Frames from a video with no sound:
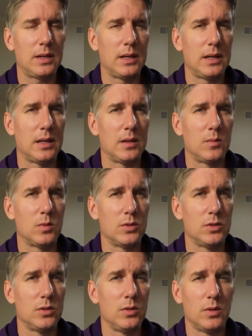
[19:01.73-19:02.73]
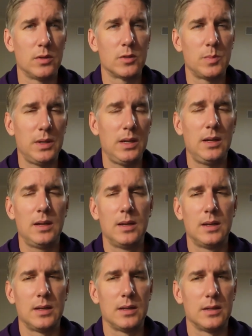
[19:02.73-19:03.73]
and we'll do USB
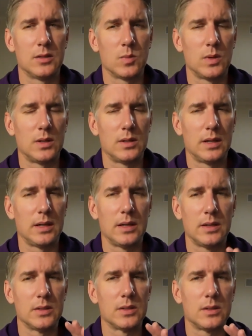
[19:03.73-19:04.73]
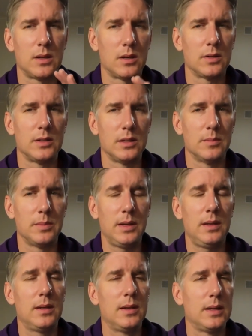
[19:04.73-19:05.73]
as well as
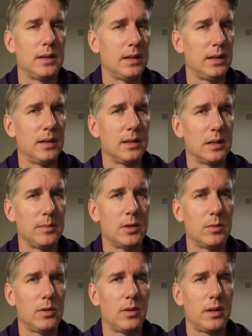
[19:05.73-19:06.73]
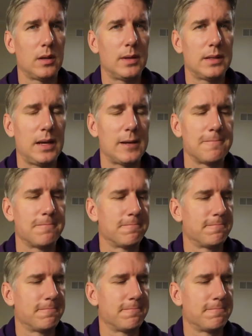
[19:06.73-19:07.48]
RTMP, and let me know what you think about that.